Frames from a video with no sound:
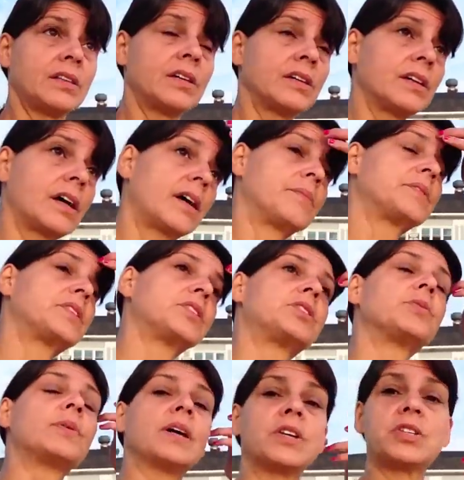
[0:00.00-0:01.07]
the um,
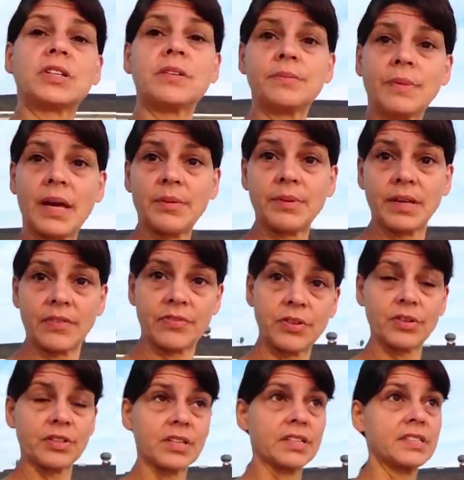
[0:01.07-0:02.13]
situation, maybe if
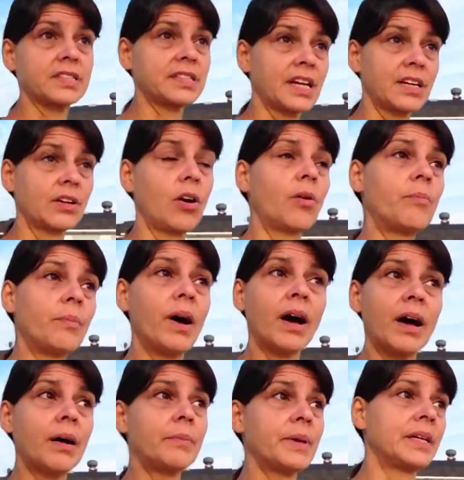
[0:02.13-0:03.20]
you're the stay-at-home
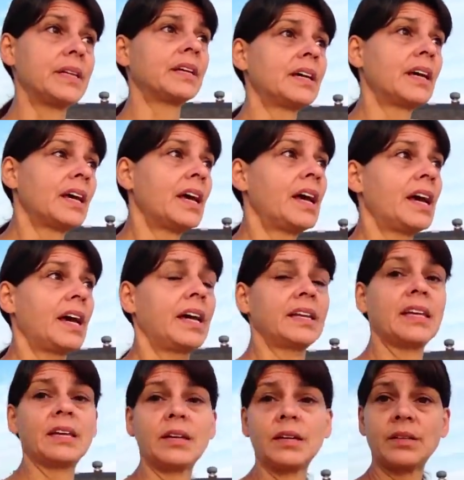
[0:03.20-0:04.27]
mom and
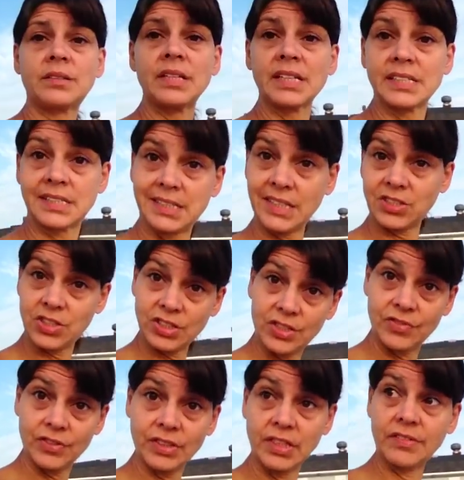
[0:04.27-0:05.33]
and he digs
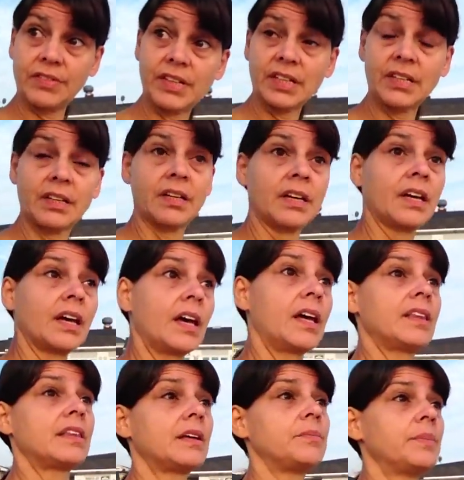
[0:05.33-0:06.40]
ditches for a living,
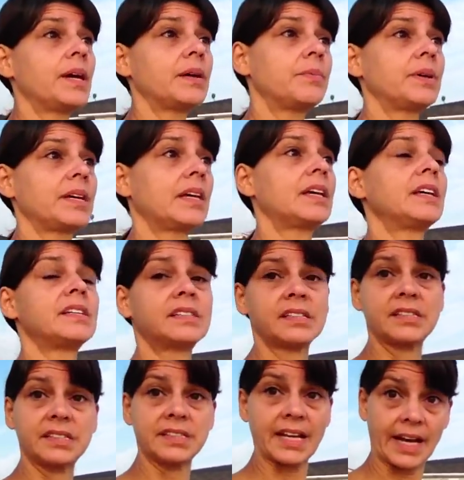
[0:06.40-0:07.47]
then maybe he
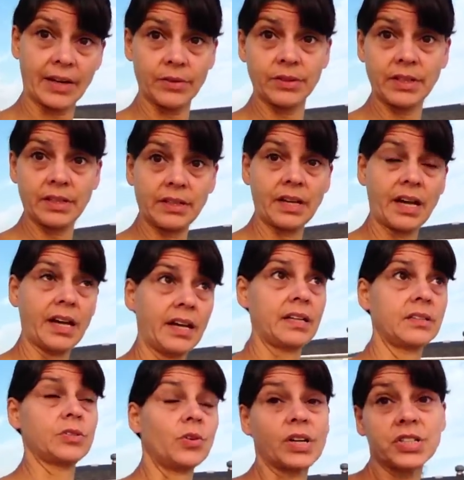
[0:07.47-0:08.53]
sits down
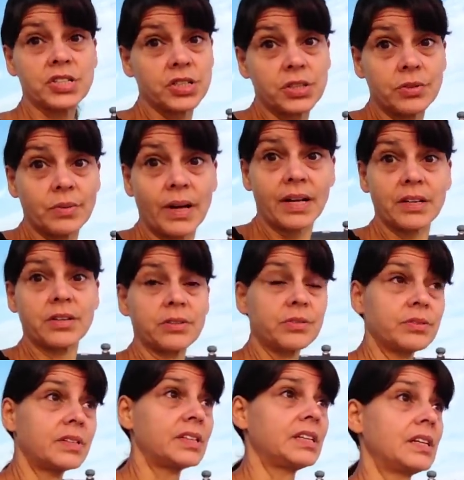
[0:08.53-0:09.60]
and talks to you while
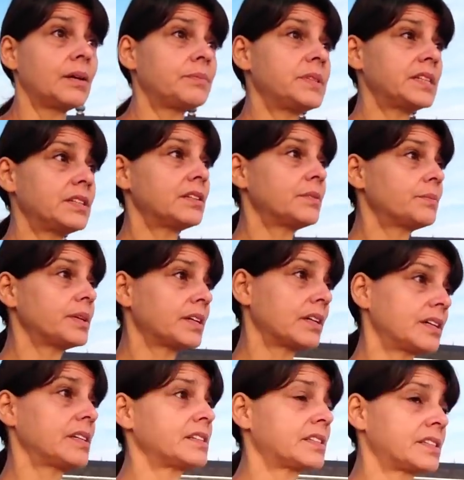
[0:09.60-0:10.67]
you clean up dinner
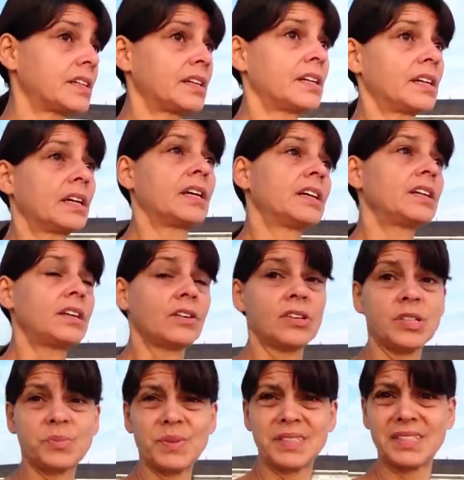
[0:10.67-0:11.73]
because, you know,
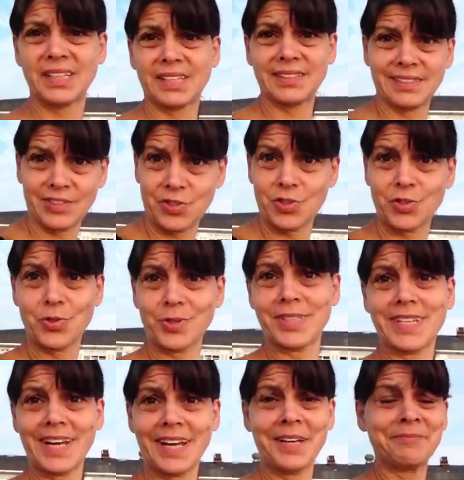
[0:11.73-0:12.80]
he's been digging ditches
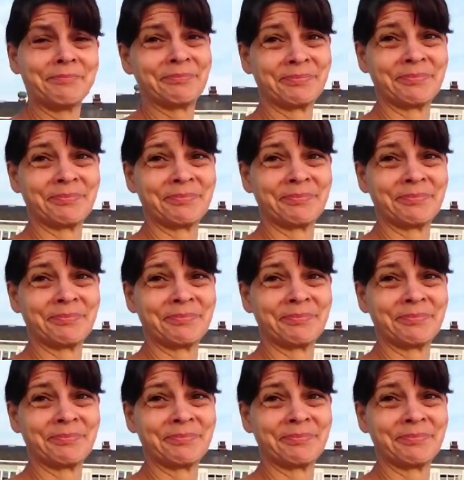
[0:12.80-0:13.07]
all day.